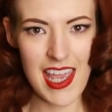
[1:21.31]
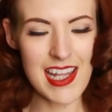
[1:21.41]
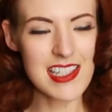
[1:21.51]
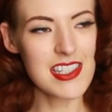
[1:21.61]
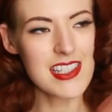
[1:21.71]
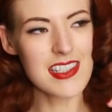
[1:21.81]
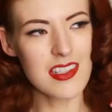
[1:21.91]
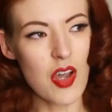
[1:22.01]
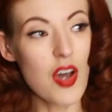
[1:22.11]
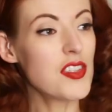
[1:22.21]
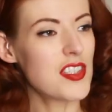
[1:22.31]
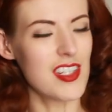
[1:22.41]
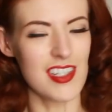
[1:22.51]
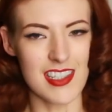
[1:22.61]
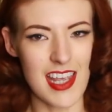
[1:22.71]
It's this
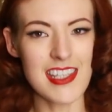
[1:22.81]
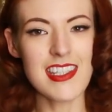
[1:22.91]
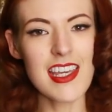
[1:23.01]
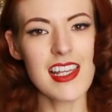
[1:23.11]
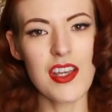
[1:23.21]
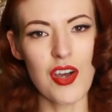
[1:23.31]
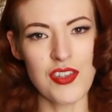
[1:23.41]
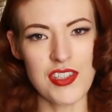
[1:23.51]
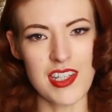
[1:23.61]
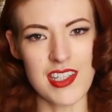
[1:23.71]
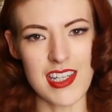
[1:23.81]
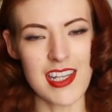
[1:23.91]
constant, a yearly constant